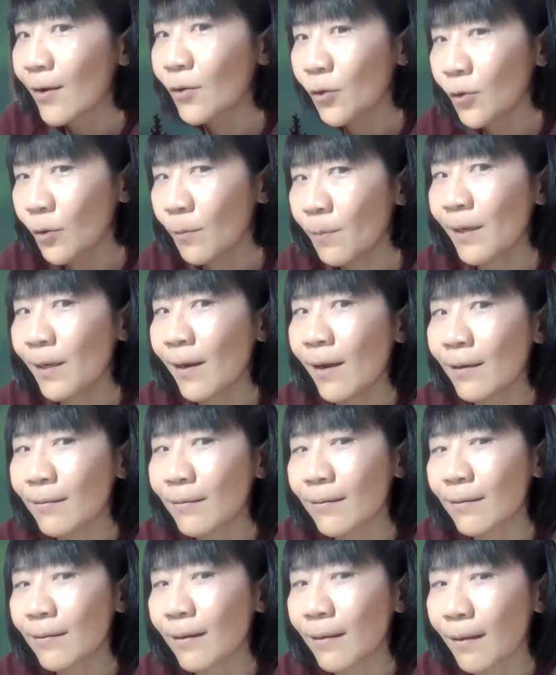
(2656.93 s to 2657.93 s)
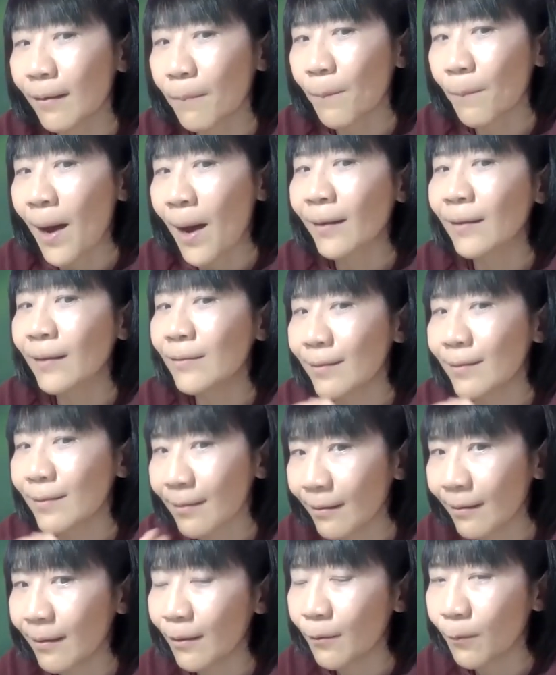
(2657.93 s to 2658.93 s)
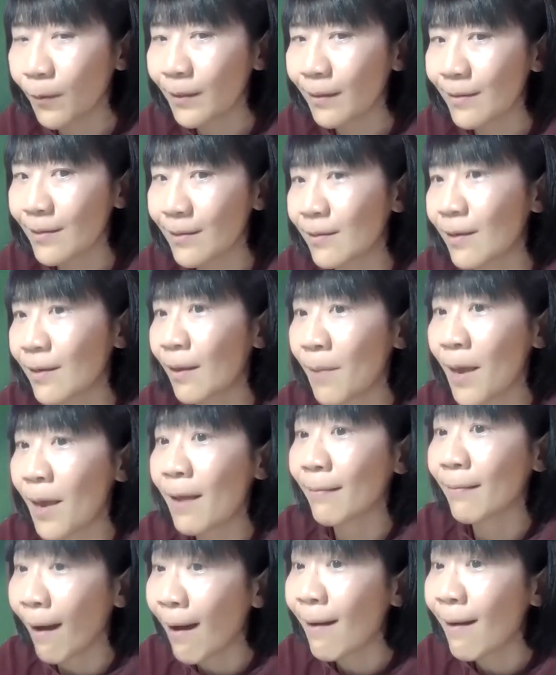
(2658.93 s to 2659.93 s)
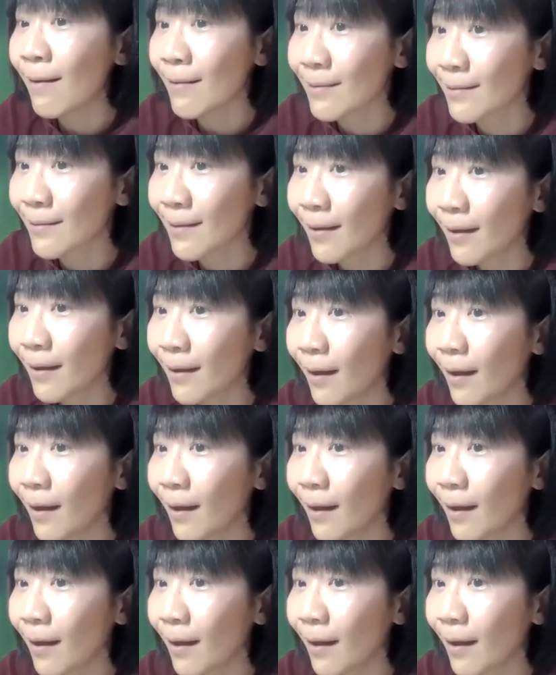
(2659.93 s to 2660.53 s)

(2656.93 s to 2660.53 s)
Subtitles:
could be like the market study what the CMA does,